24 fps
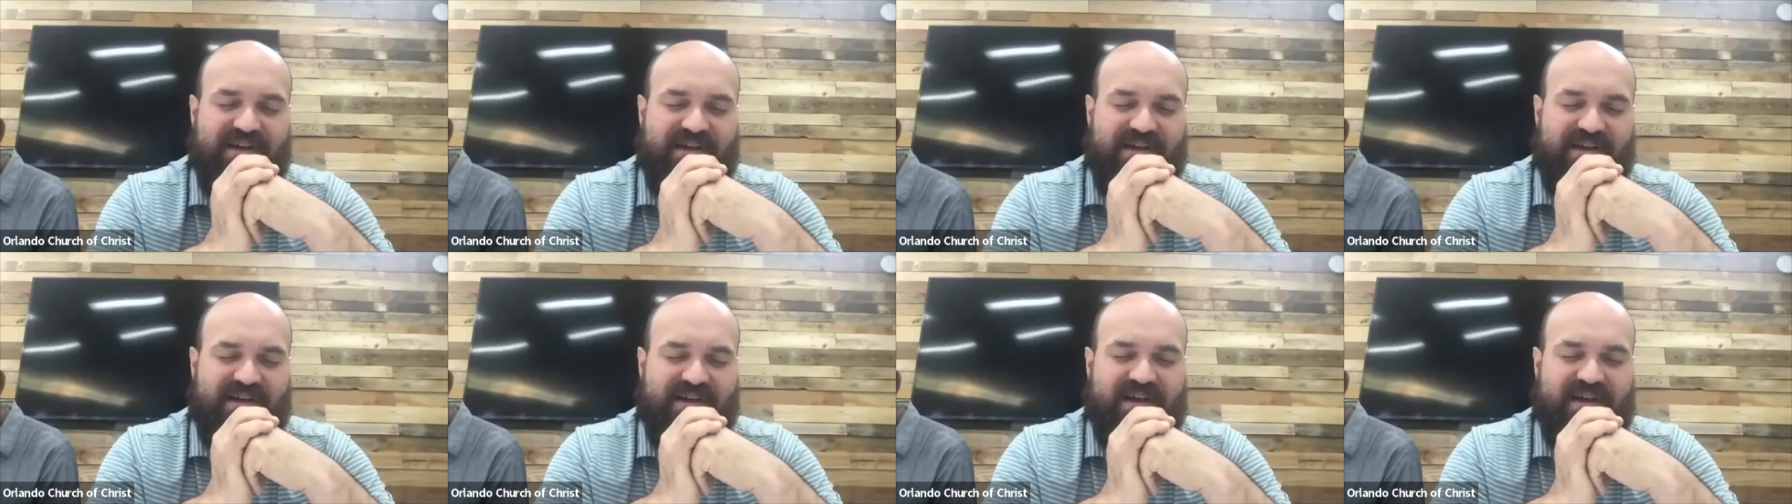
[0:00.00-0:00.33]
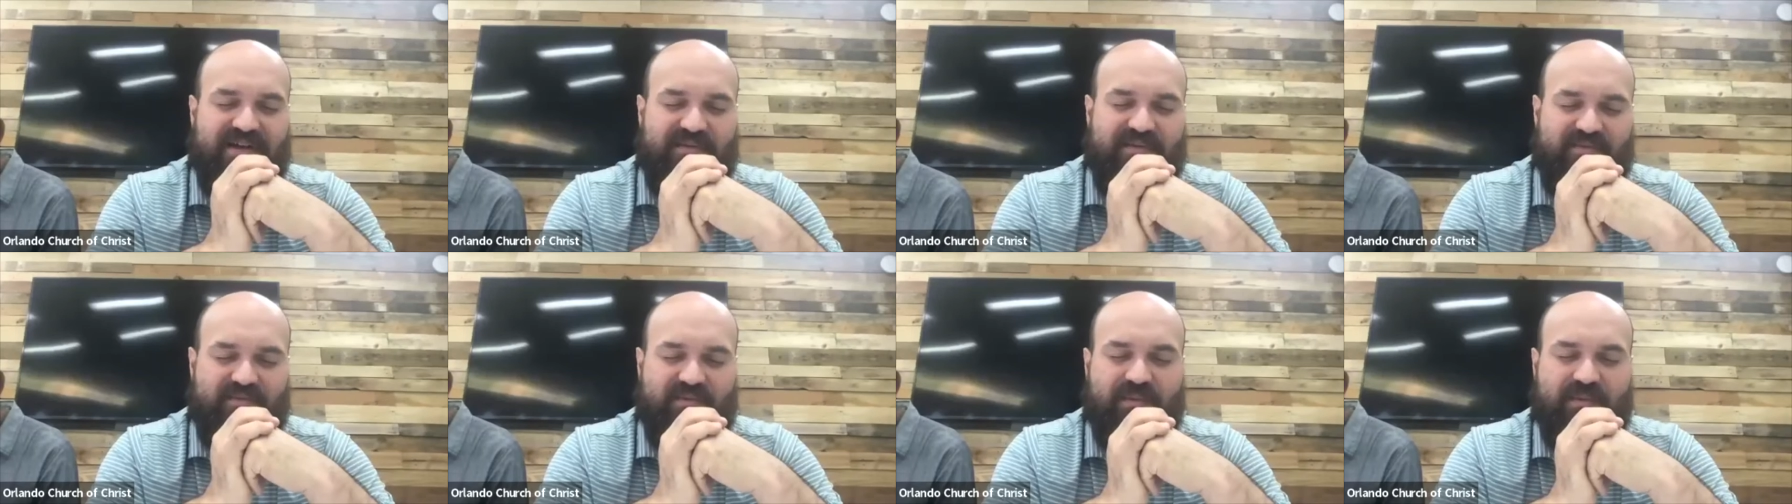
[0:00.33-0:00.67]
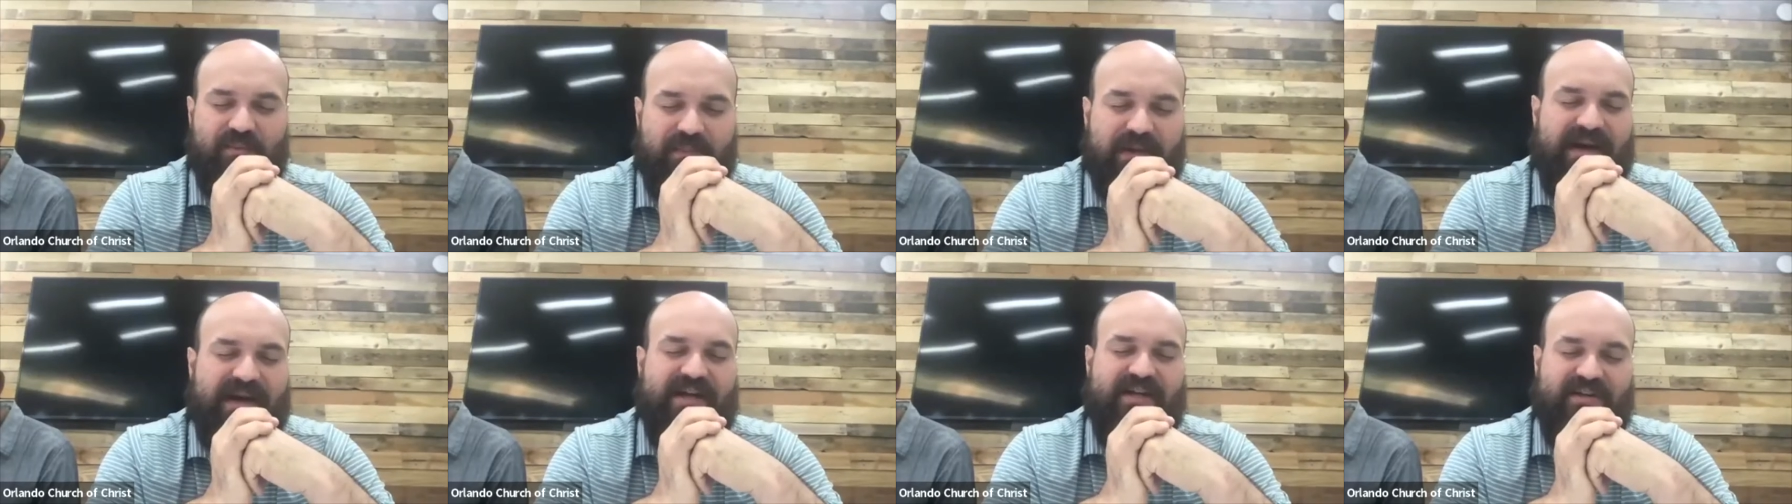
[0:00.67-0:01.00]
and
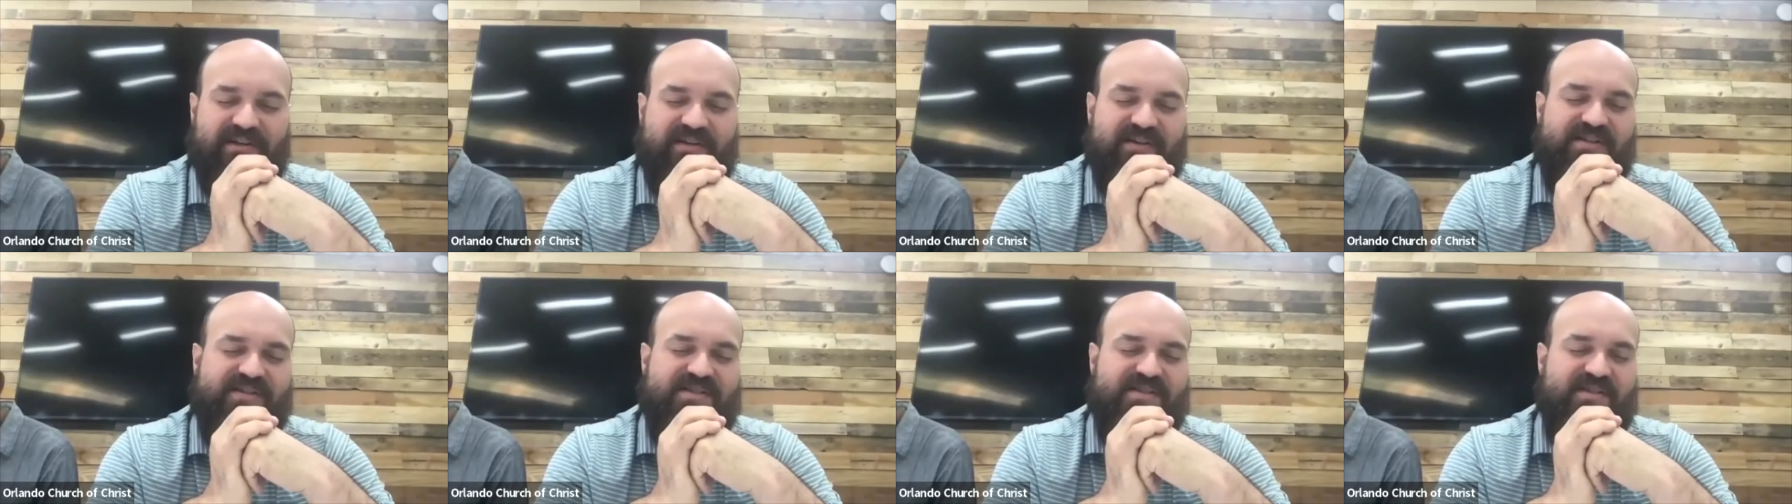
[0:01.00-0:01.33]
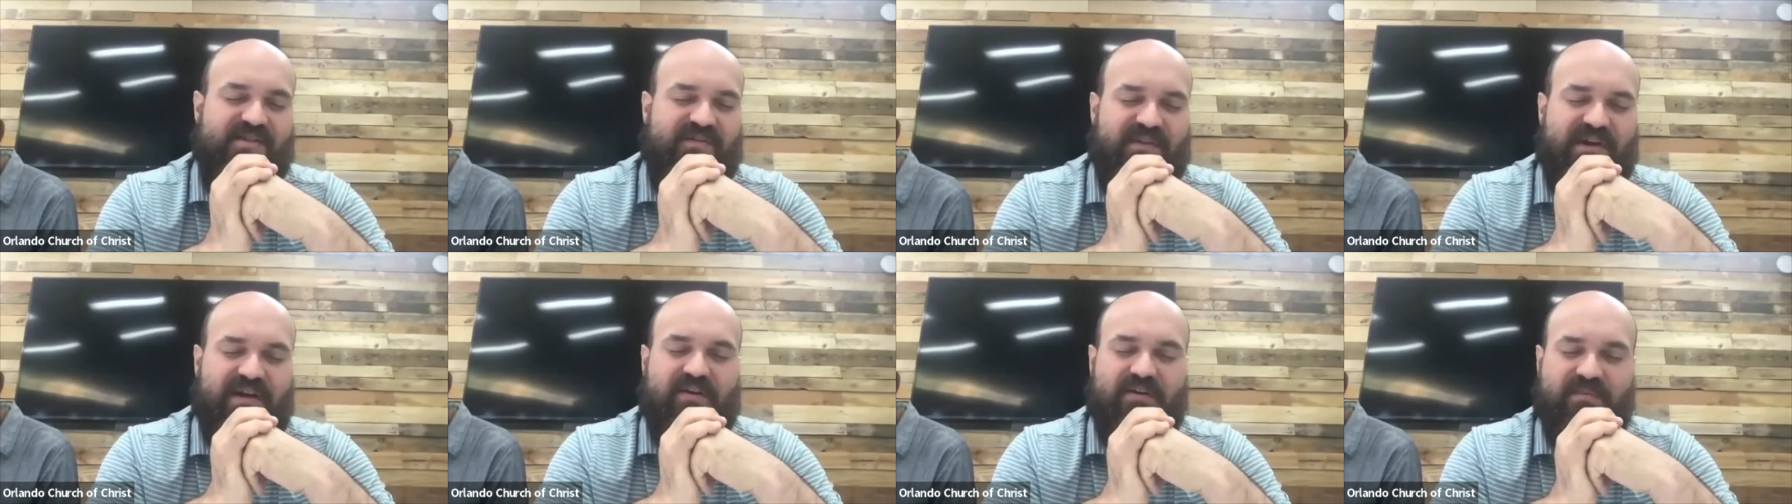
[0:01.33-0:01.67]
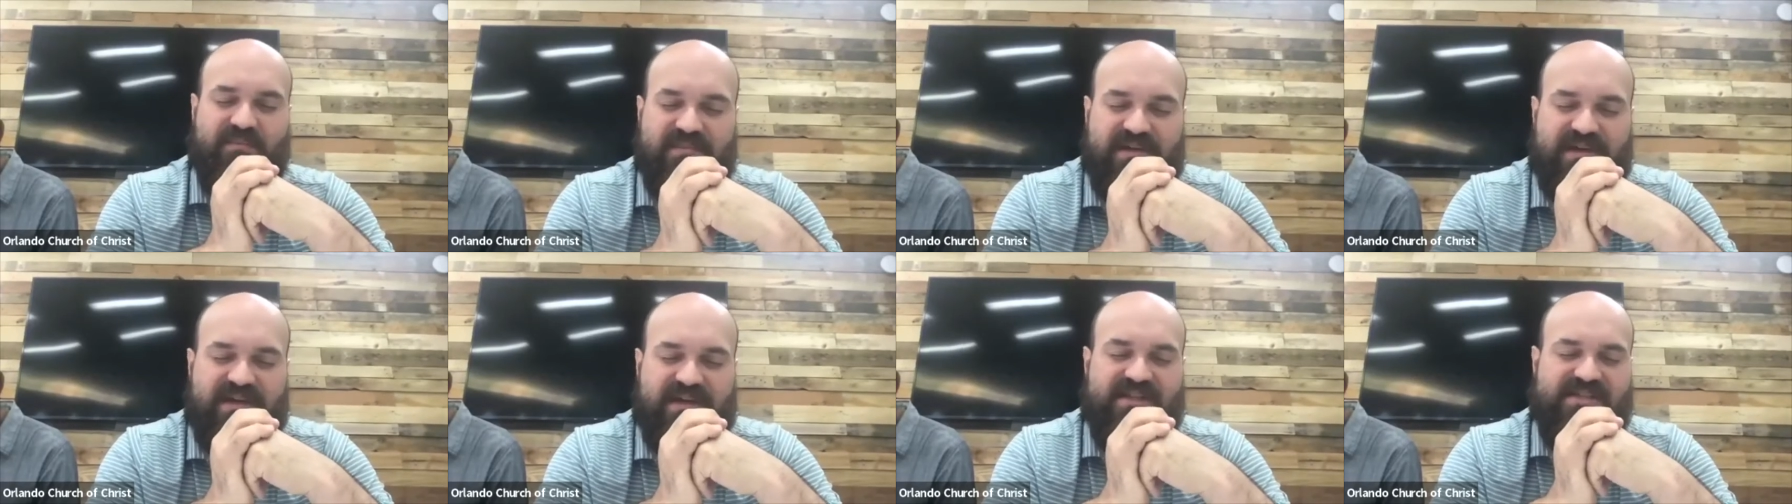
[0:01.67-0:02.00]
reminders of how
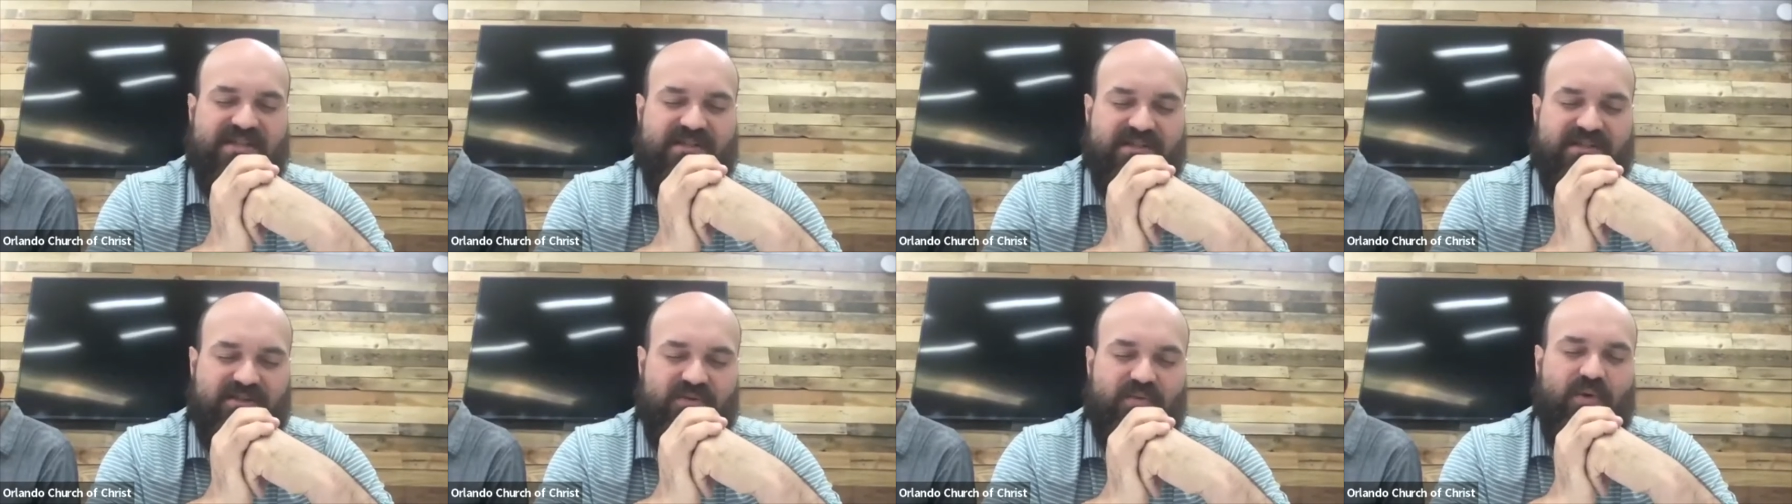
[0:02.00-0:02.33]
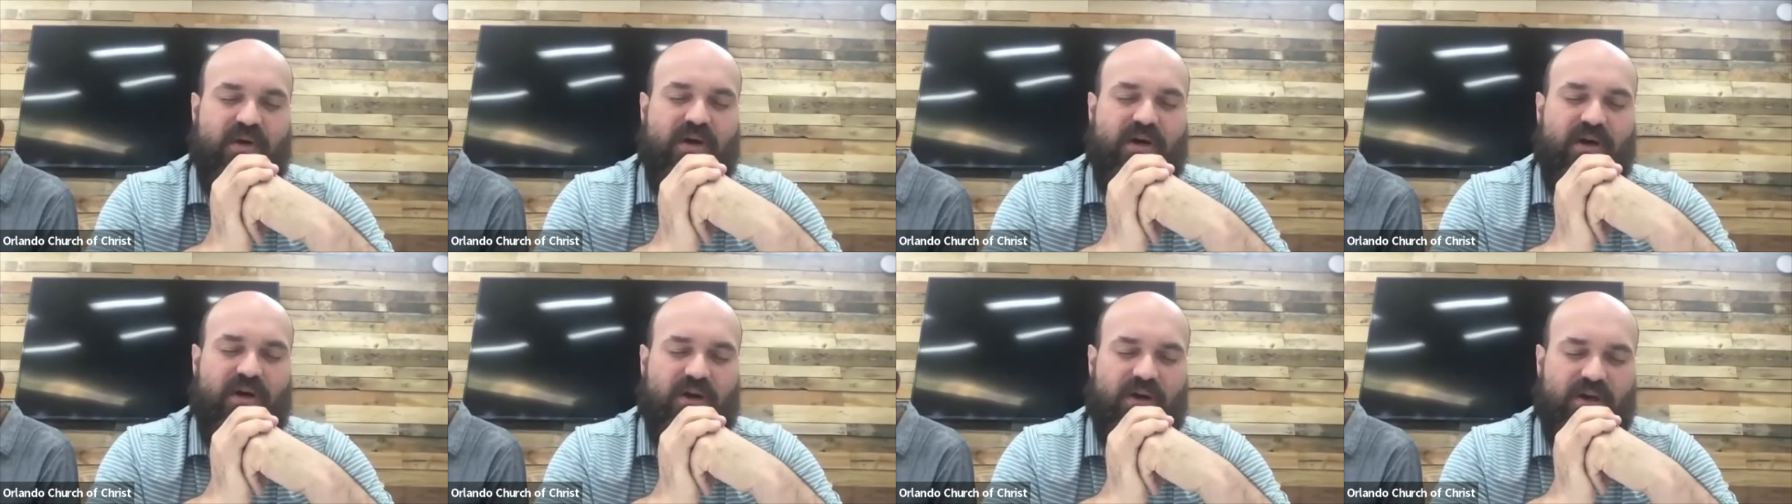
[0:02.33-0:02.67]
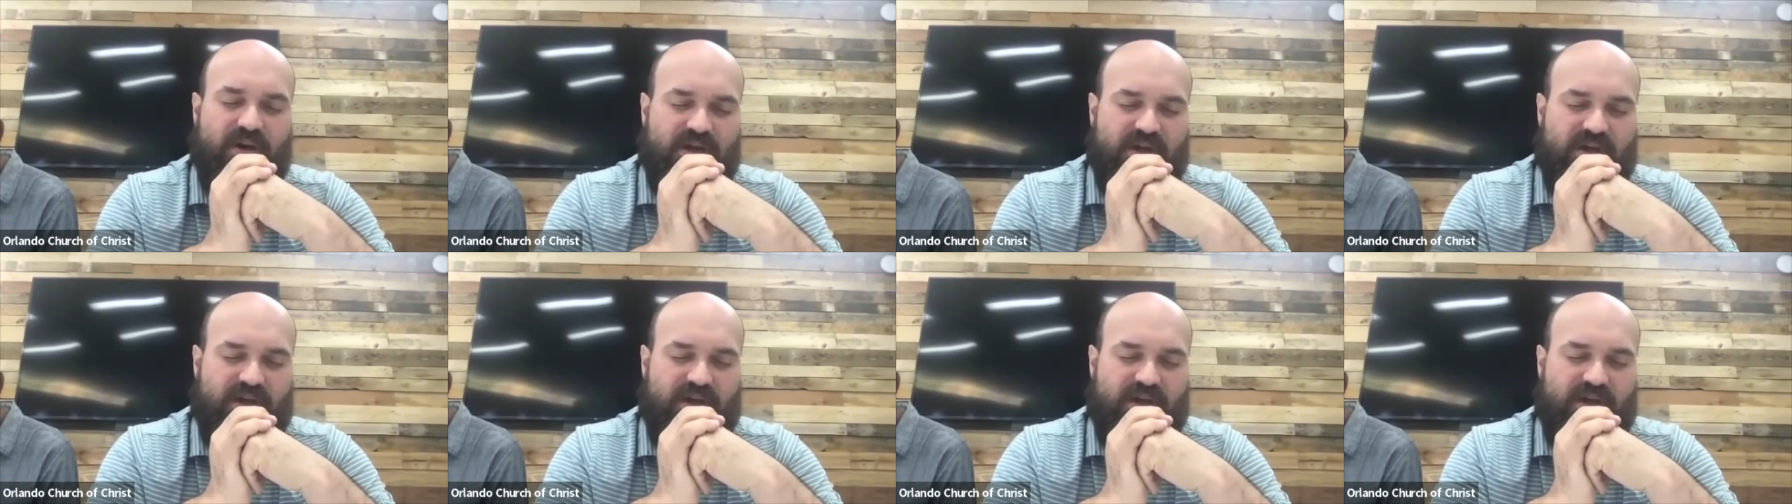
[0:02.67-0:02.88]
amazing you are